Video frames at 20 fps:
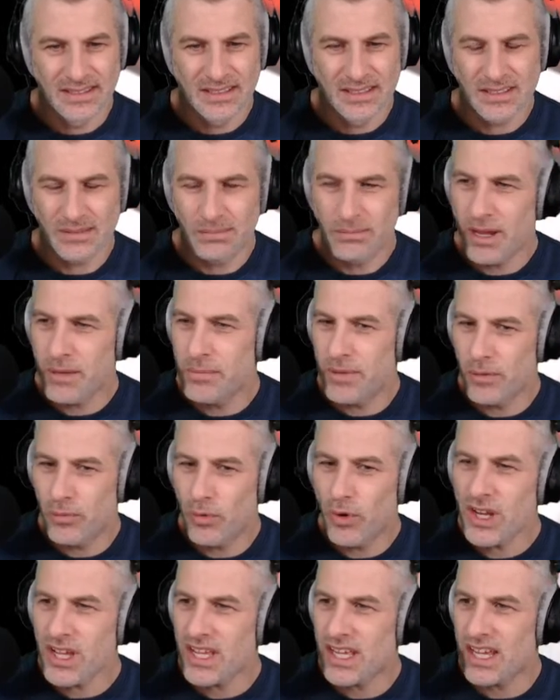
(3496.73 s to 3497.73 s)
It's made me
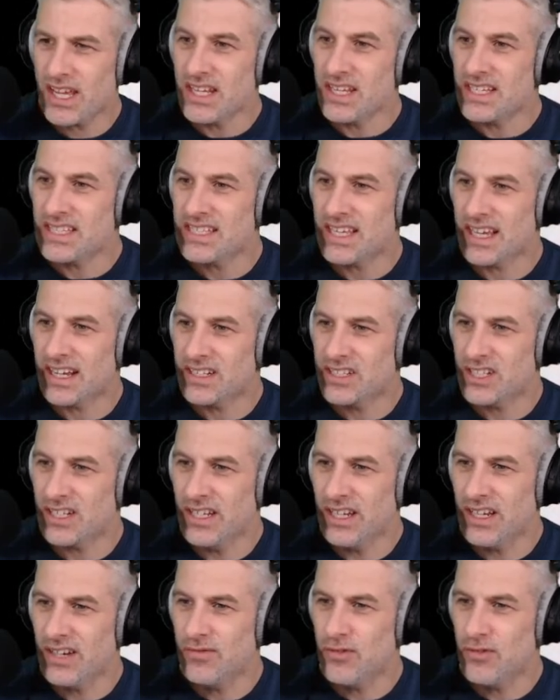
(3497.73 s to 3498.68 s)
want a Guinness, actually.